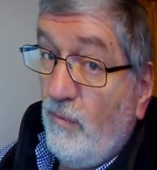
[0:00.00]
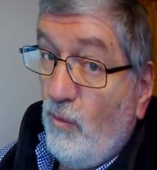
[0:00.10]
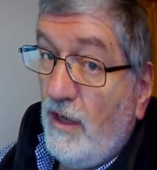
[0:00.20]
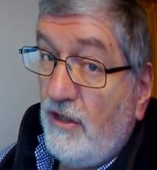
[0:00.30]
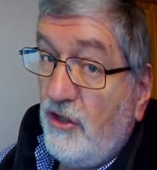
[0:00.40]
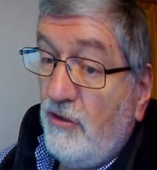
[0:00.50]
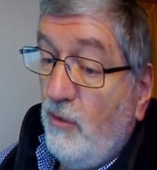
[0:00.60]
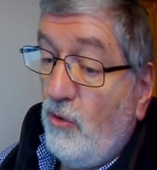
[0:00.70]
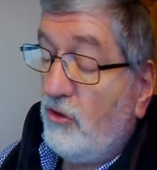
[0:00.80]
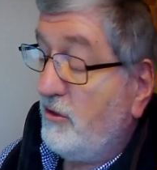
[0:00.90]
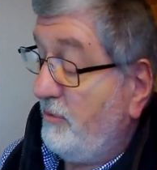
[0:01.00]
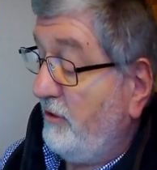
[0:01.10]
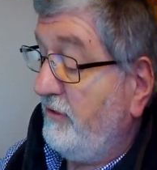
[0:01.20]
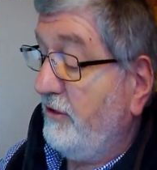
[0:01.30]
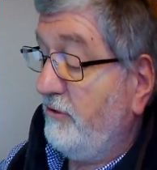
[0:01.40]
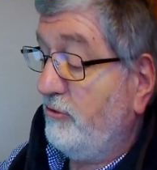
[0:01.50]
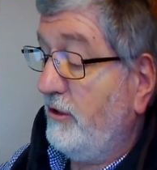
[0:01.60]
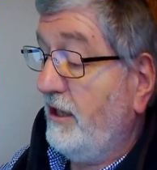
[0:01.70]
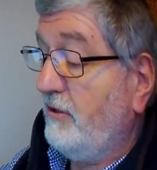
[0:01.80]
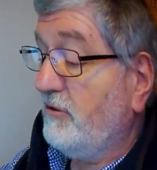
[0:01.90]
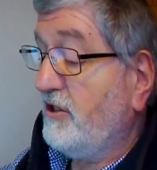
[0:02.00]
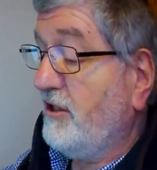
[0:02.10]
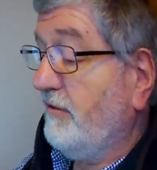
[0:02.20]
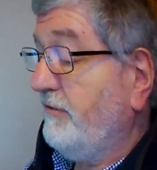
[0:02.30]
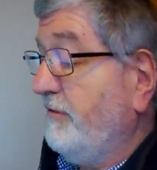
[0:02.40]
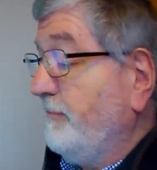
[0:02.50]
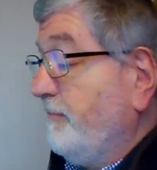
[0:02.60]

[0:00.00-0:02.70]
well and truly waterproof. It's really good stuff.